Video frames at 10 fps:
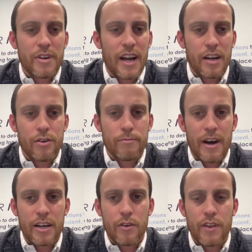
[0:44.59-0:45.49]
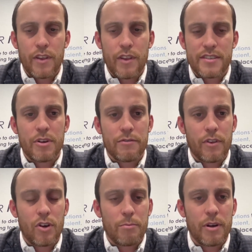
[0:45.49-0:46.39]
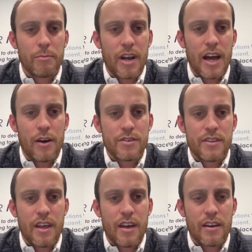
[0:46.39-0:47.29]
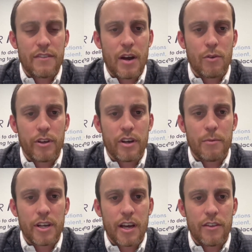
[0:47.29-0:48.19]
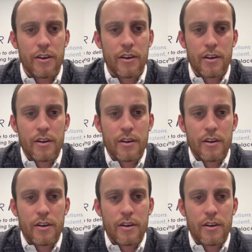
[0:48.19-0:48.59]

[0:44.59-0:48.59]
And I know that that's ebbed and flowed, but how has that really come together?